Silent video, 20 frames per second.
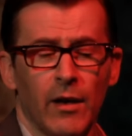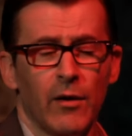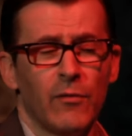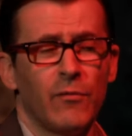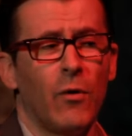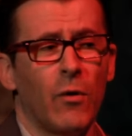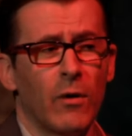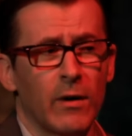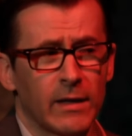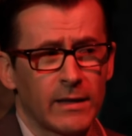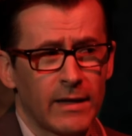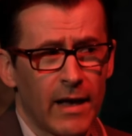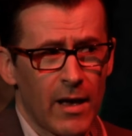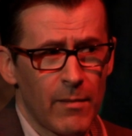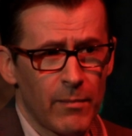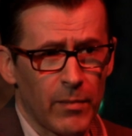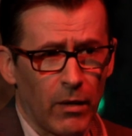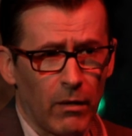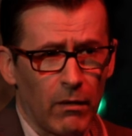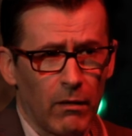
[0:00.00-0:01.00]
For
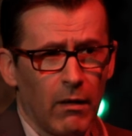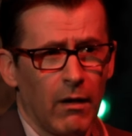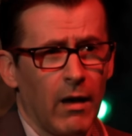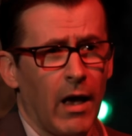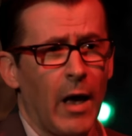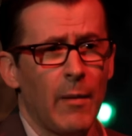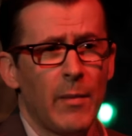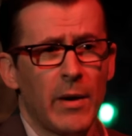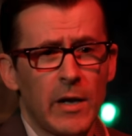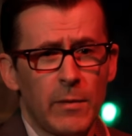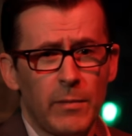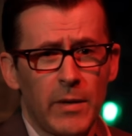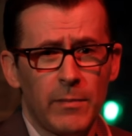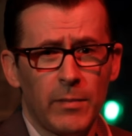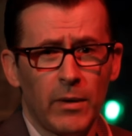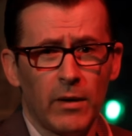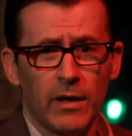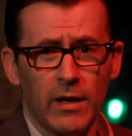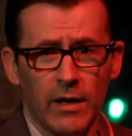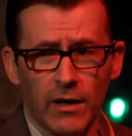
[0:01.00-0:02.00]
example, how many
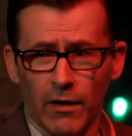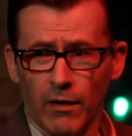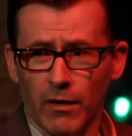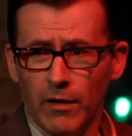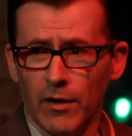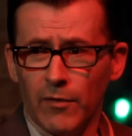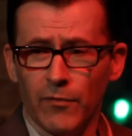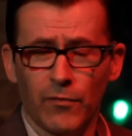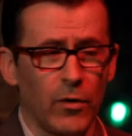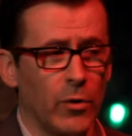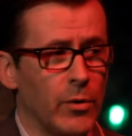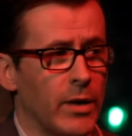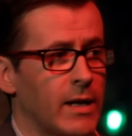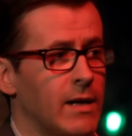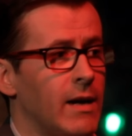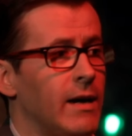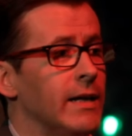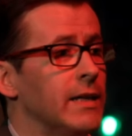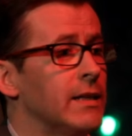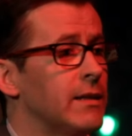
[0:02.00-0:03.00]
people here have flown a
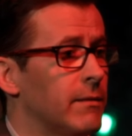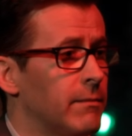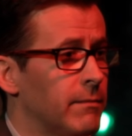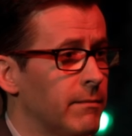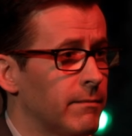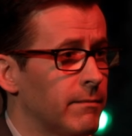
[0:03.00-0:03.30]
kite?